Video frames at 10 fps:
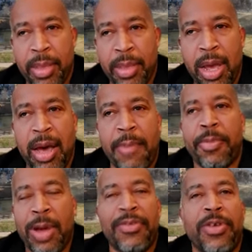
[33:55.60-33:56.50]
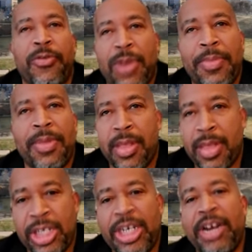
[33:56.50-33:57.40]
revenue from
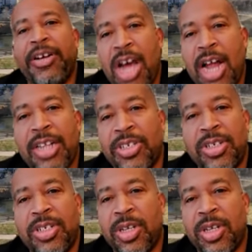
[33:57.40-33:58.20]
the charity concert,